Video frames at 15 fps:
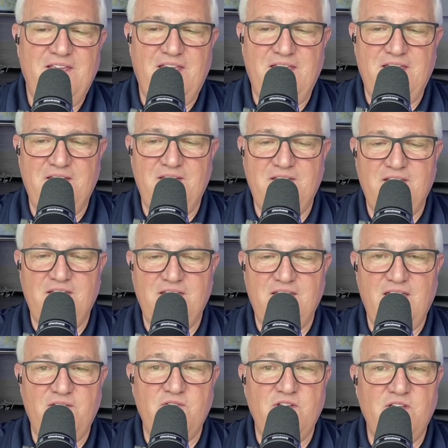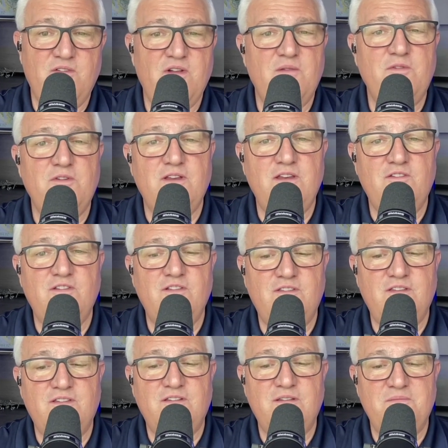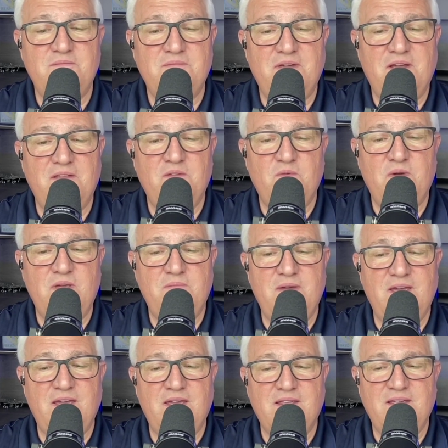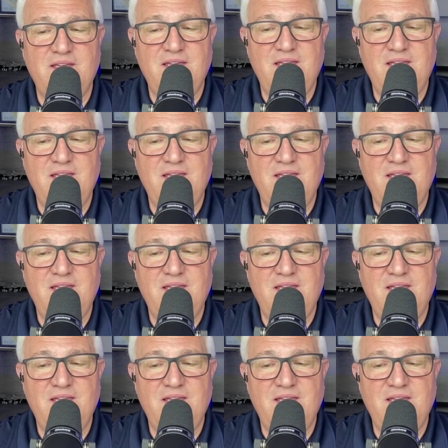and have an incredible ignition system on the way back.